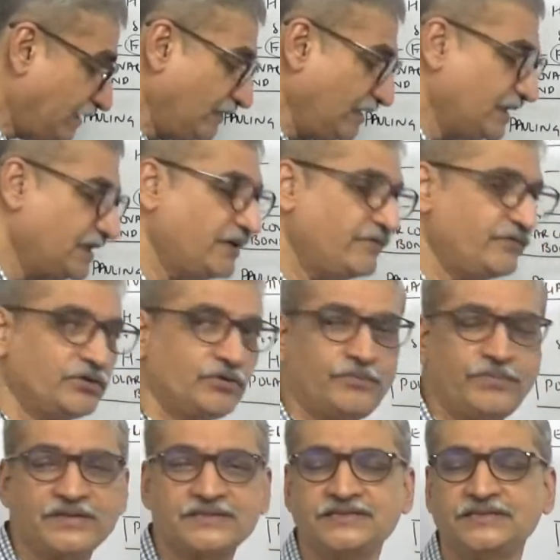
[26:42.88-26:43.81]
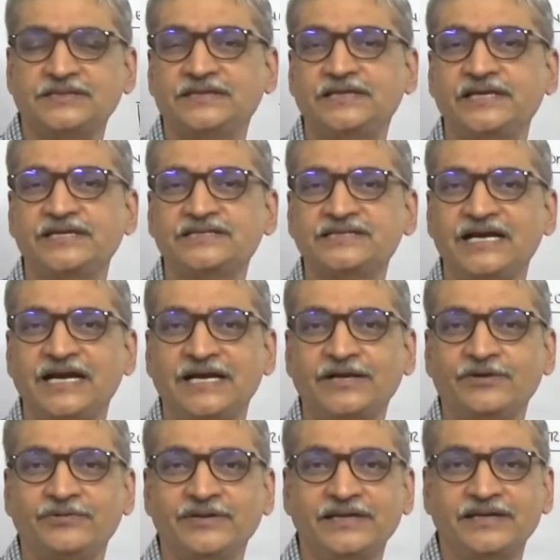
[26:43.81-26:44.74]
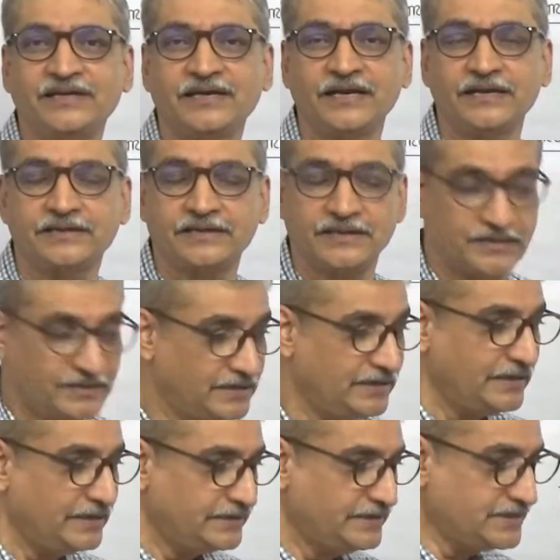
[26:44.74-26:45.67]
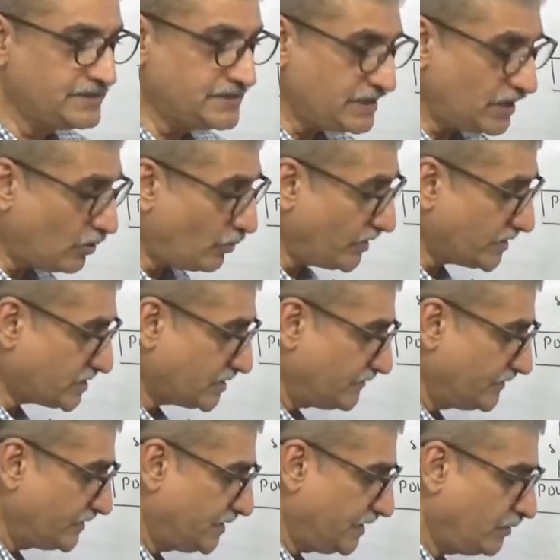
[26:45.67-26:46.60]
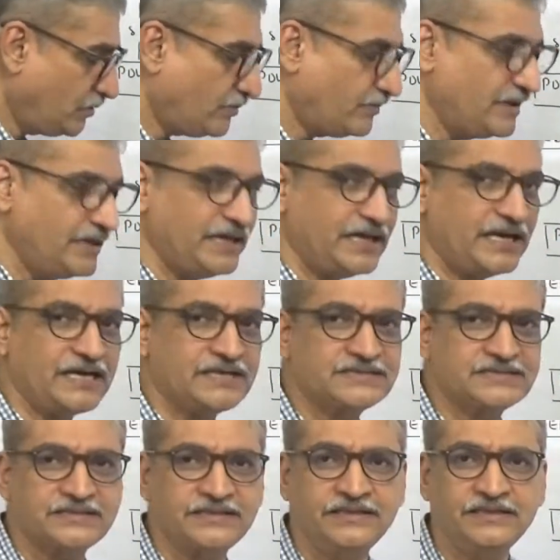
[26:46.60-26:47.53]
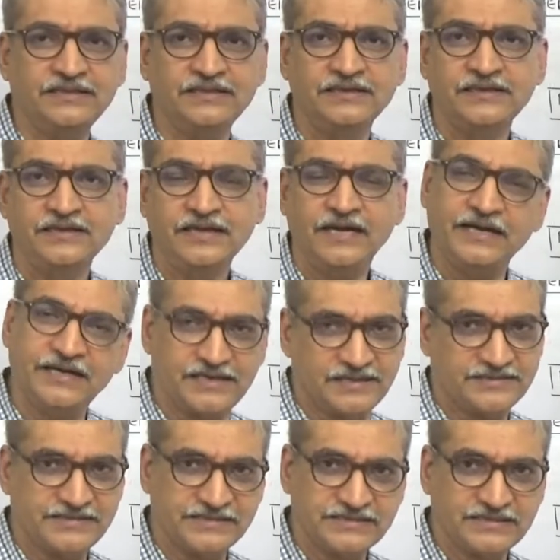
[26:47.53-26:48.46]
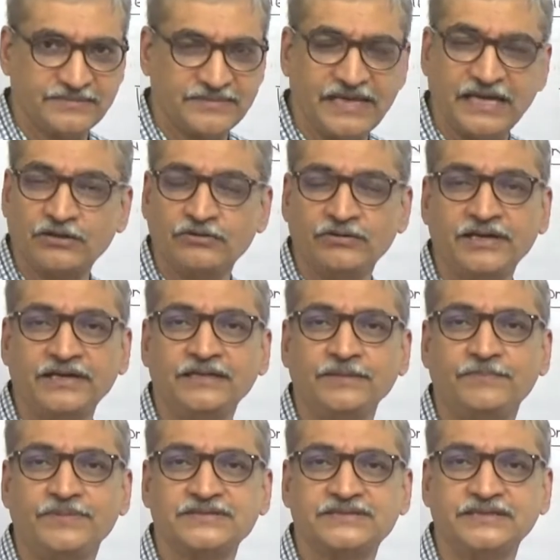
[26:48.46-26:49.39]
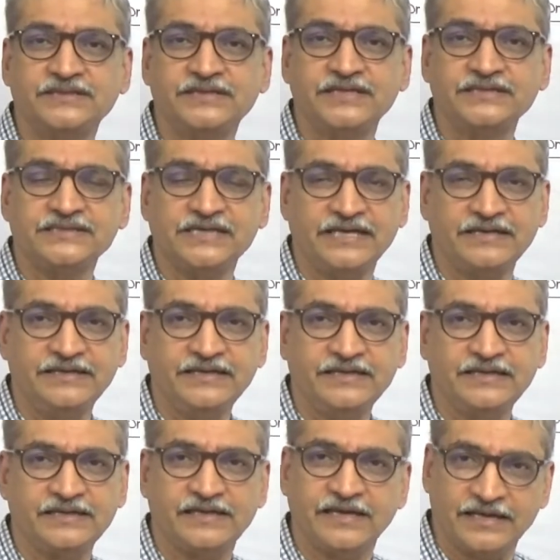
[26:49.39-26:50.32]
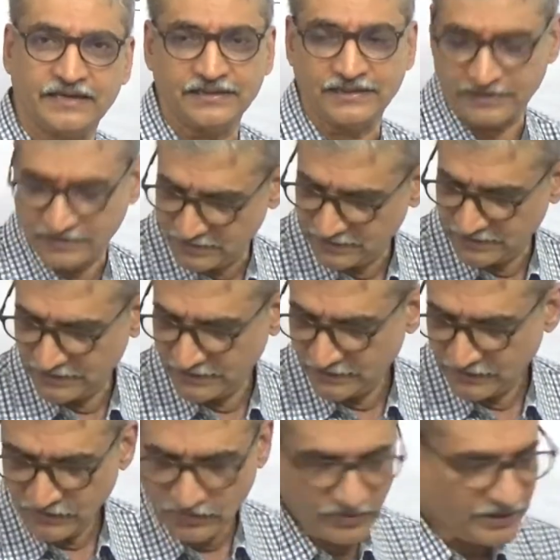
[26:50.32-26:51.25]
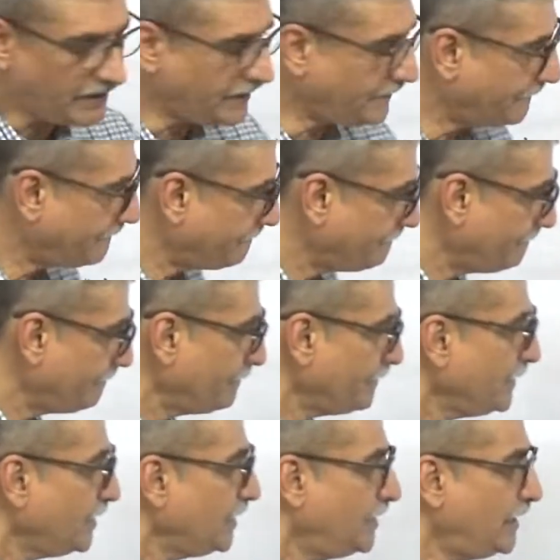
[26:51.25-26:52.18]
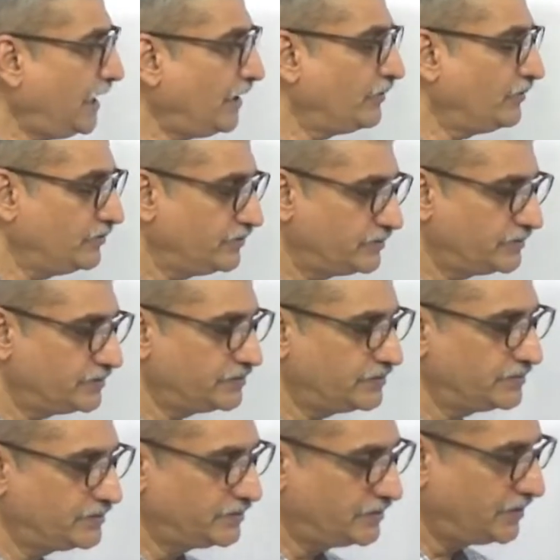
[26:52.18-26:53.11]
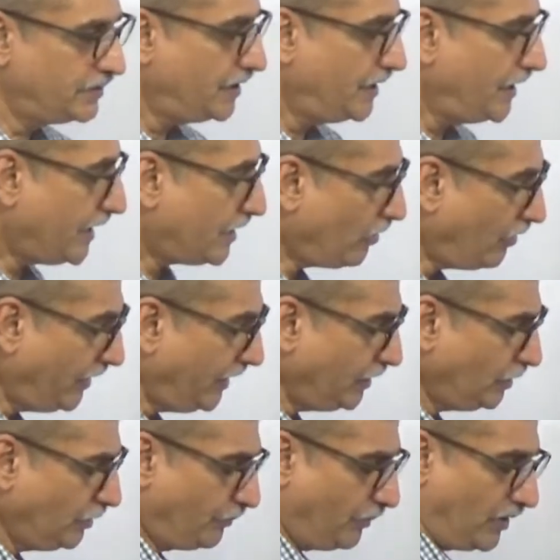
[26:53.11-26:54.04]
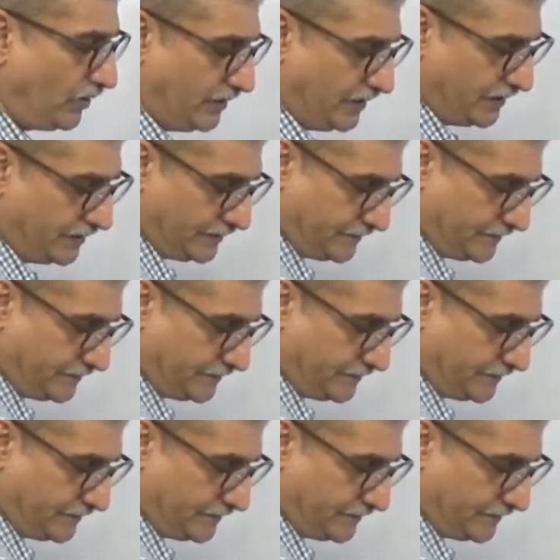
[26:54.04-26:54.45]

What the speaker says: will give you percentage ionic character. This is a question which they normally ask in entrance exam. Calculate the percentage ionic character. Okay. Now, according to Pauling,